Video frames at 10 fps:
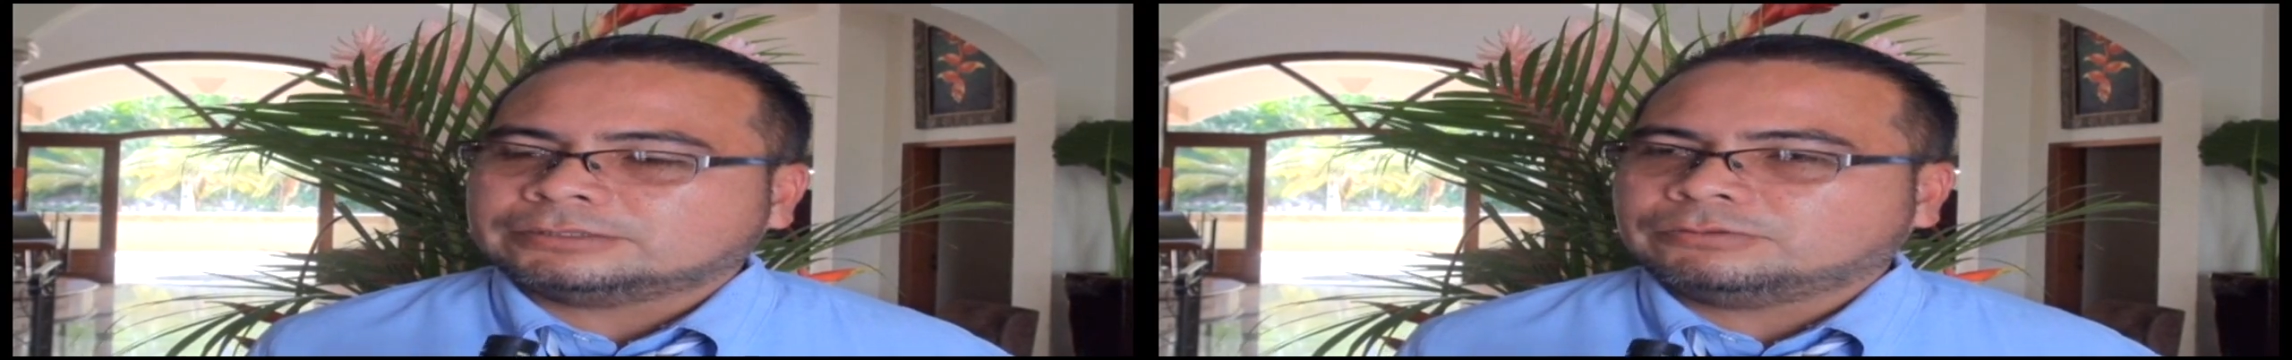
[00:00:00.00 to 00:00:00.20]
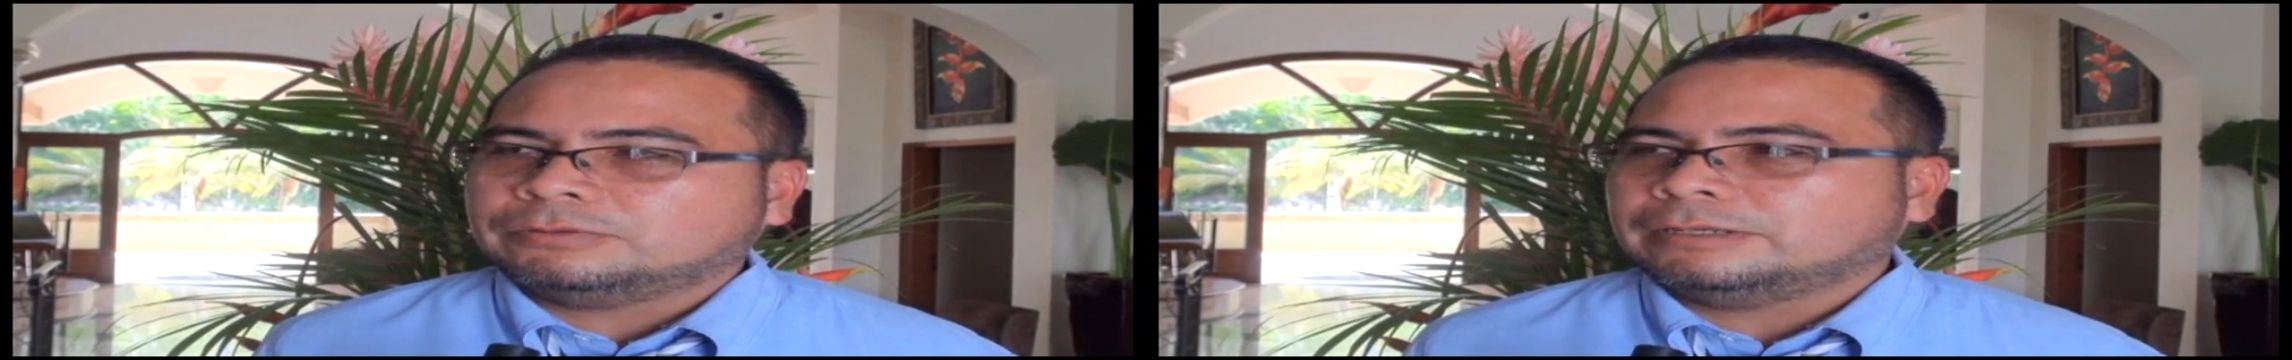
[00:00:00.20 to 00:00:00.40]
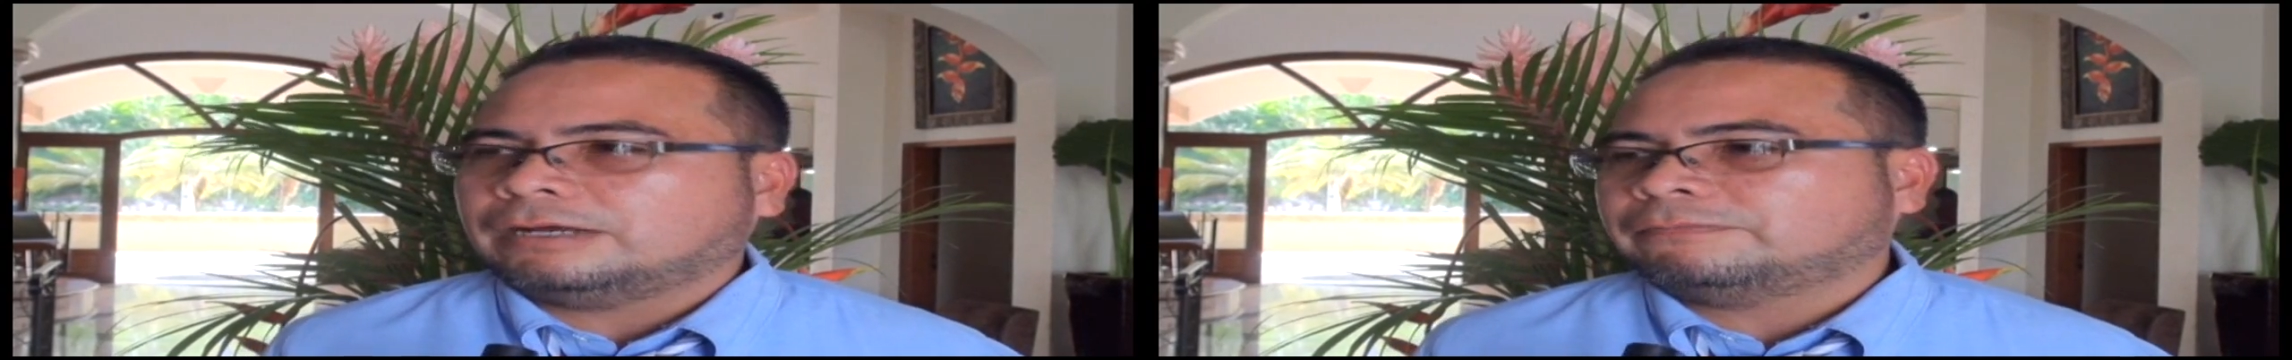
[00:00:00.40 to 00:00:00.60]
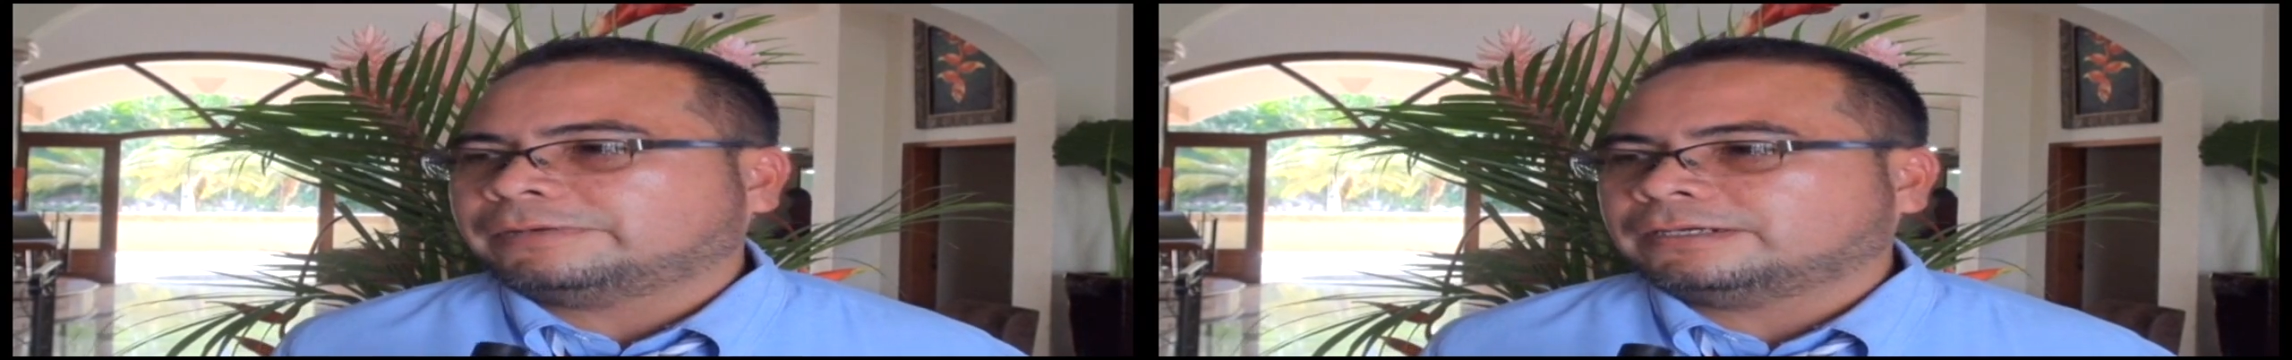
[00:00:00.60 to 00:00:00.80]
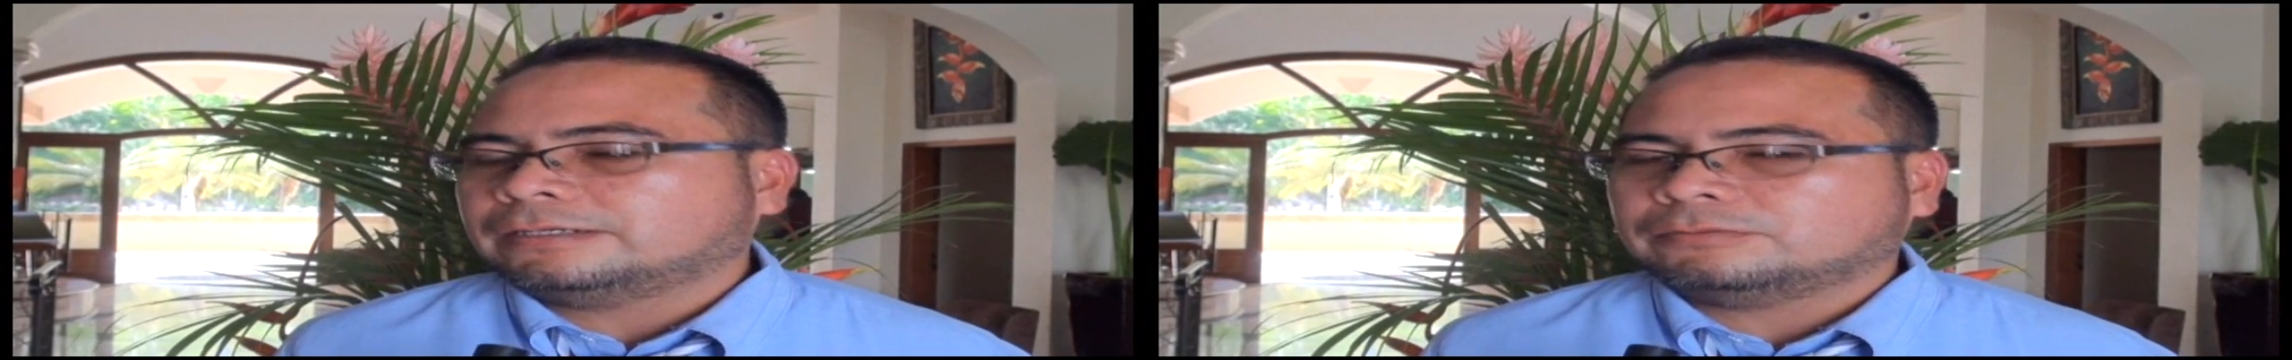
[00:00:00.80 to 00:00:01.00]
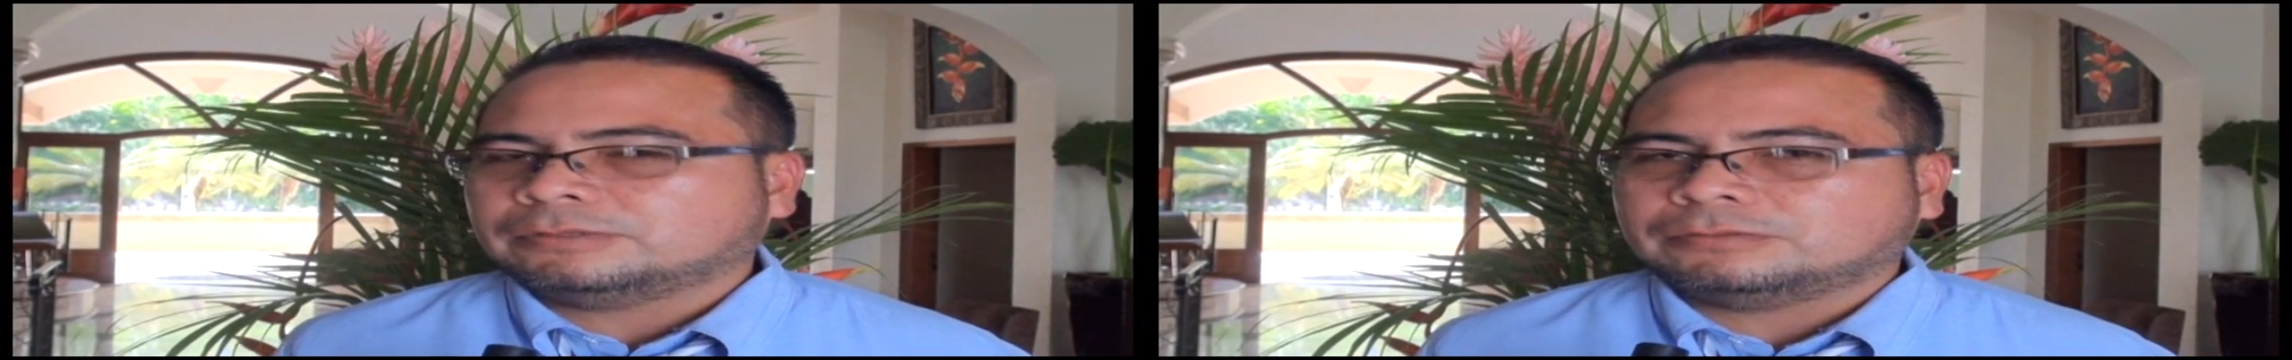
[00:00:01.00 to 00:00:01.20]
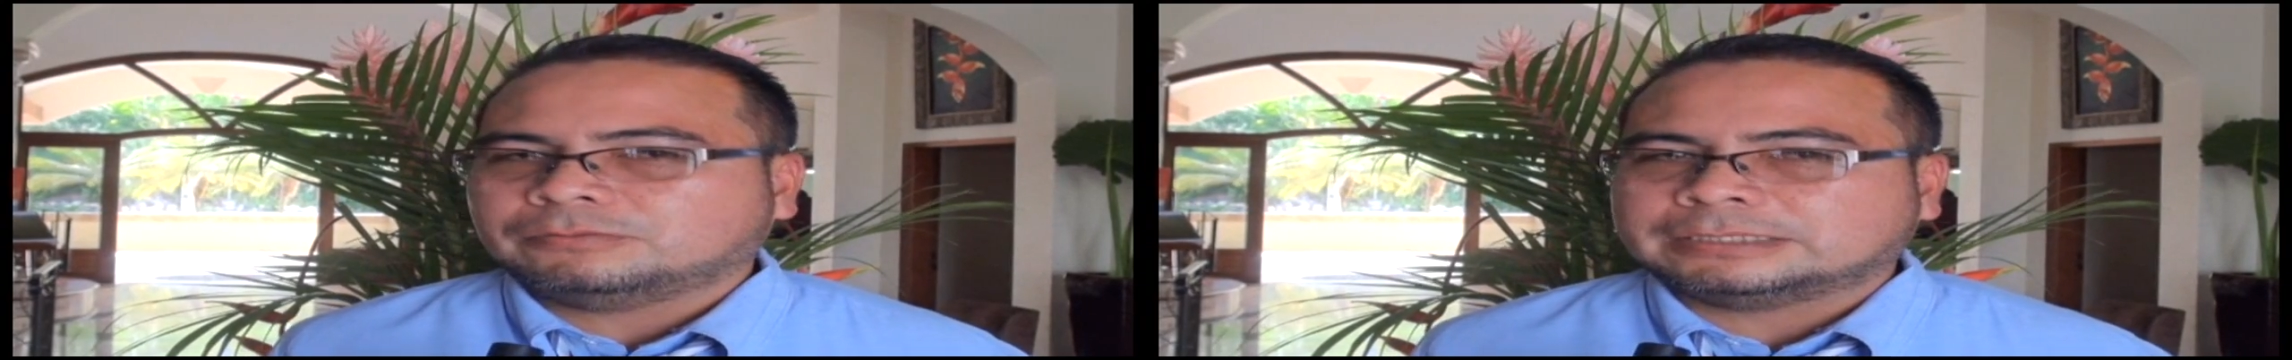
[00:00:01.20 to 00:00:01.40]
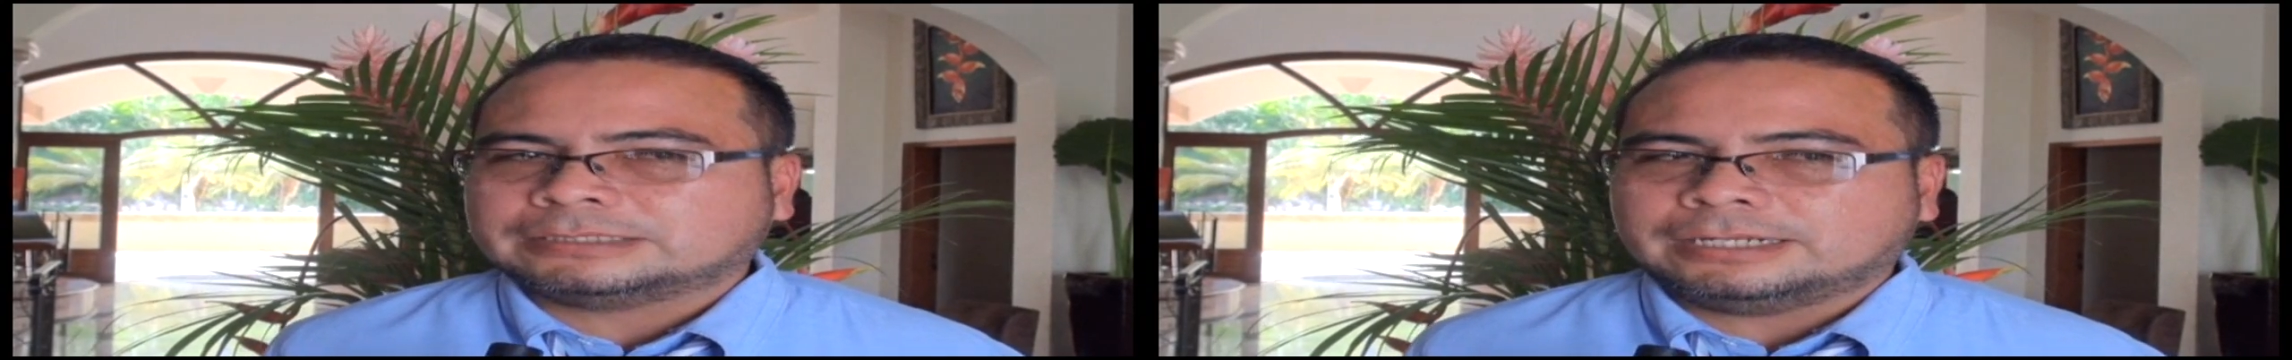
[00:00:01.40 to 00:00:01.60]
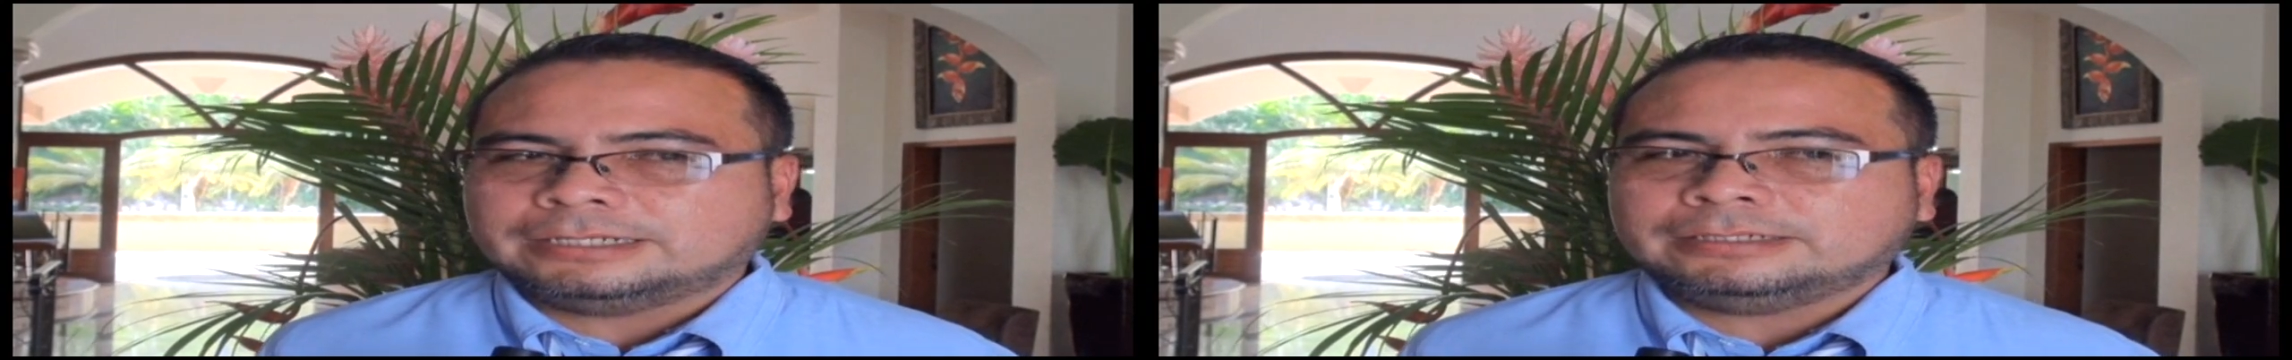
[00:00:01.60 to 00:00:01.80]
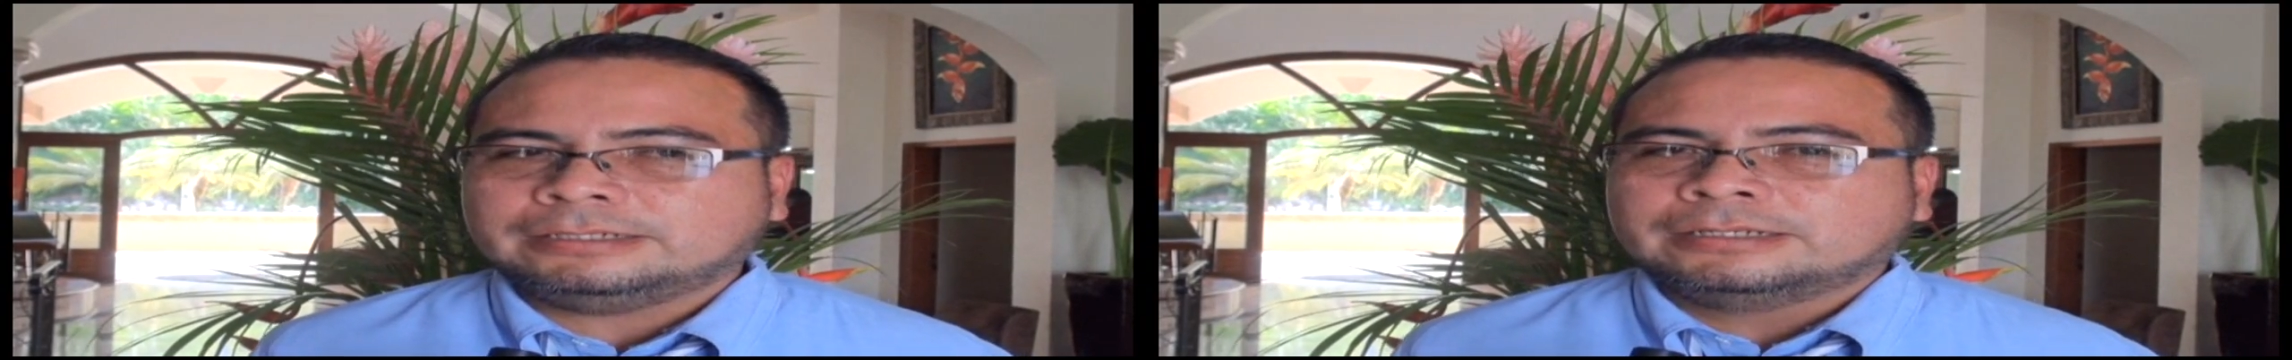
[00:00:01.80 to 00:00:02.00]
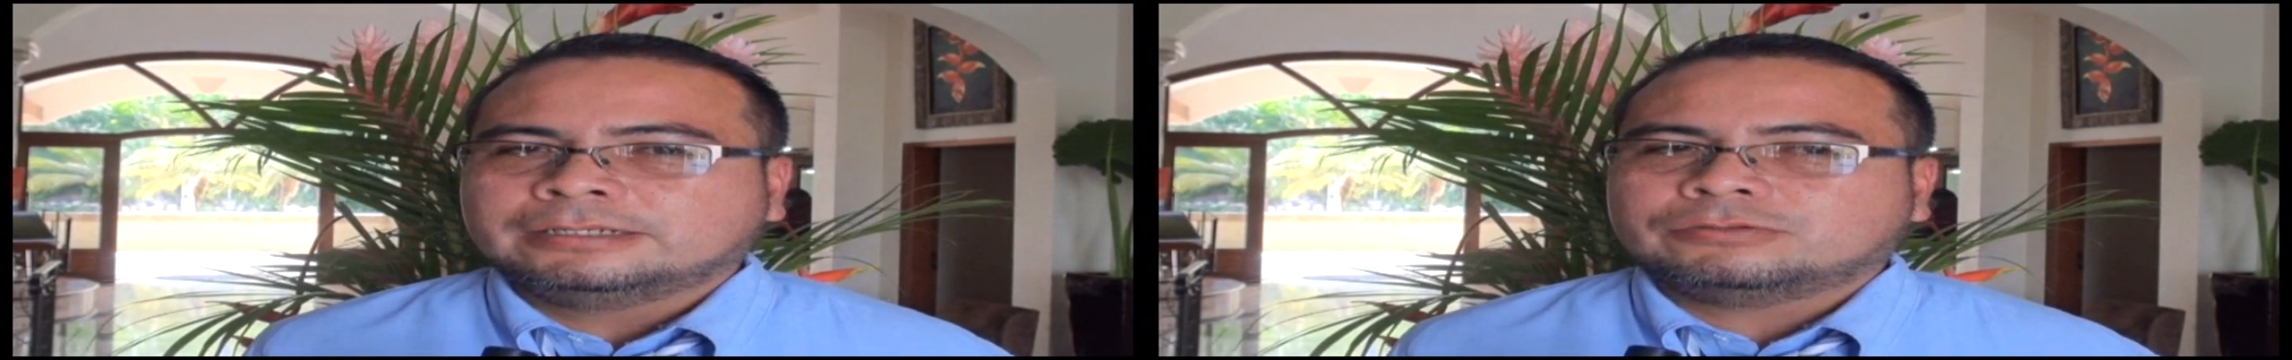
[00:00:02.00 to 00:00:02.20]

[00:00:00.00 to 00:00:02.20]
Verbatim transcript: That's how we have partnered with Westline